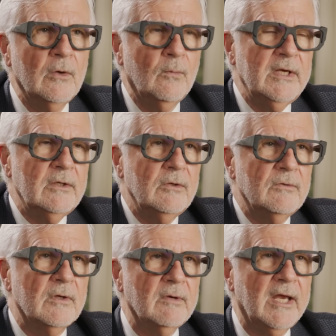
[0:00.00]
we knew
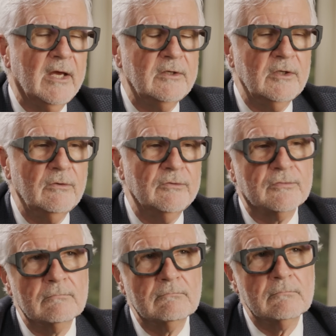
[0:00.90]
that we had to
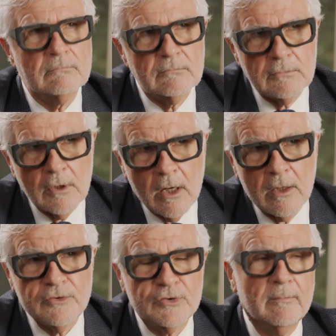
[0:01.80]
use
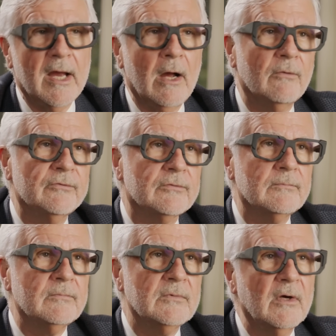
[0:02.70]
large amounts
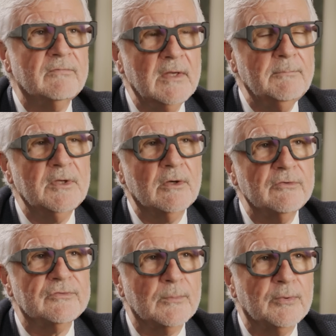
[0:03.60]
of
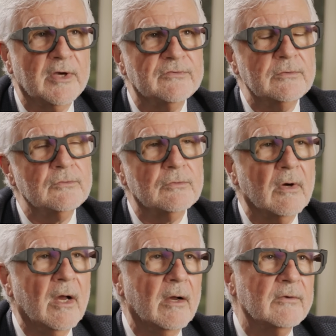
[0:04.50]
immunosuppressant
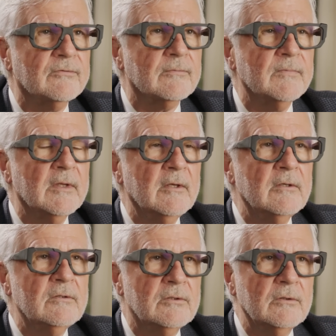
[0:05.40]
drugs
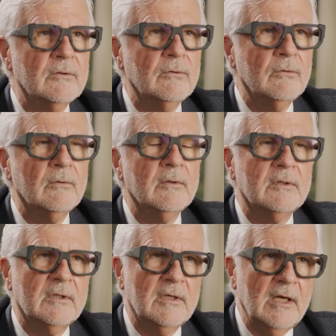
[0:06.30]
to
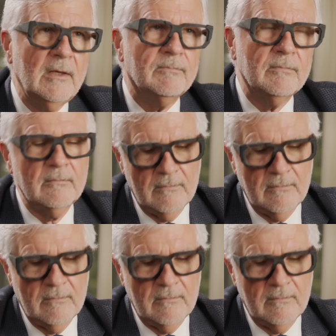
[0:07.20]
keep